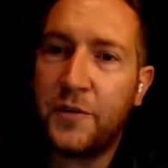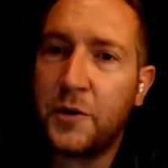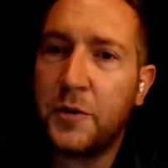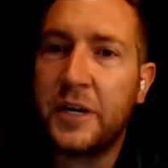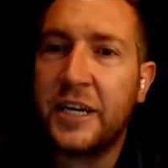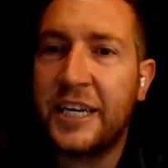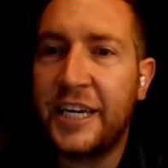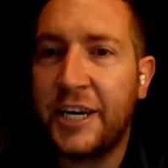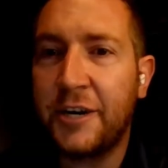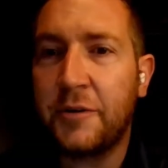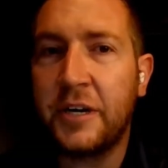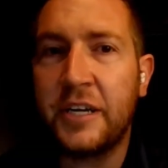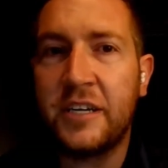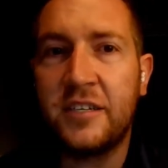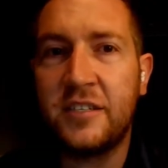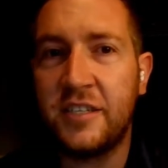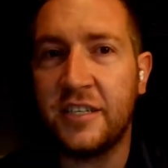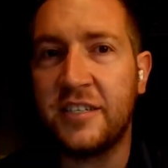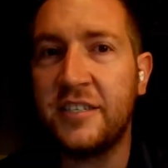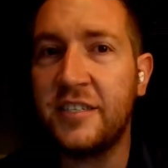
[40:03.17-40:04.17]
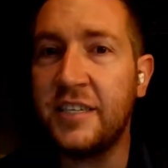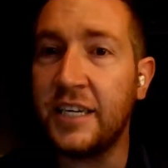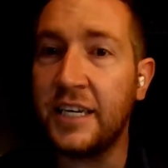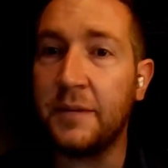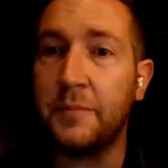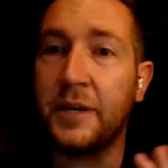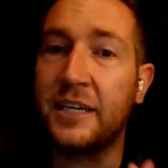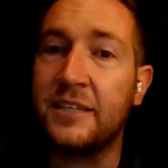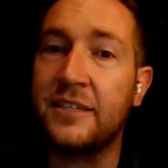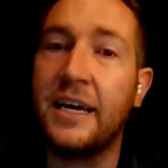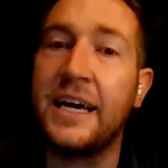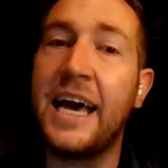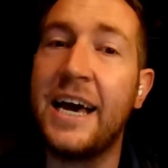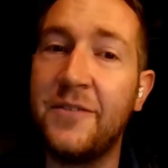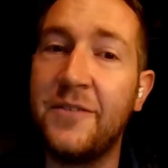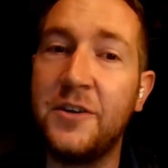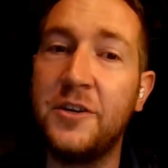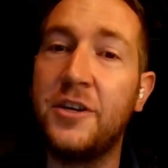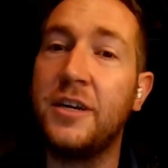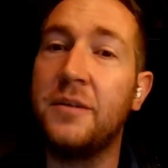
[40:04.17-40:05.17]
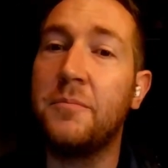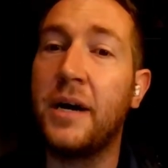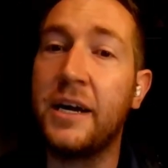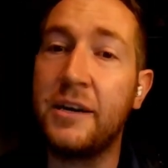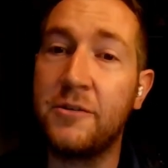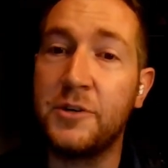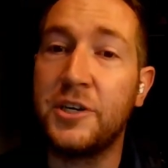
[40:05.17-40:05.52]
very curious to see, because I haven't done my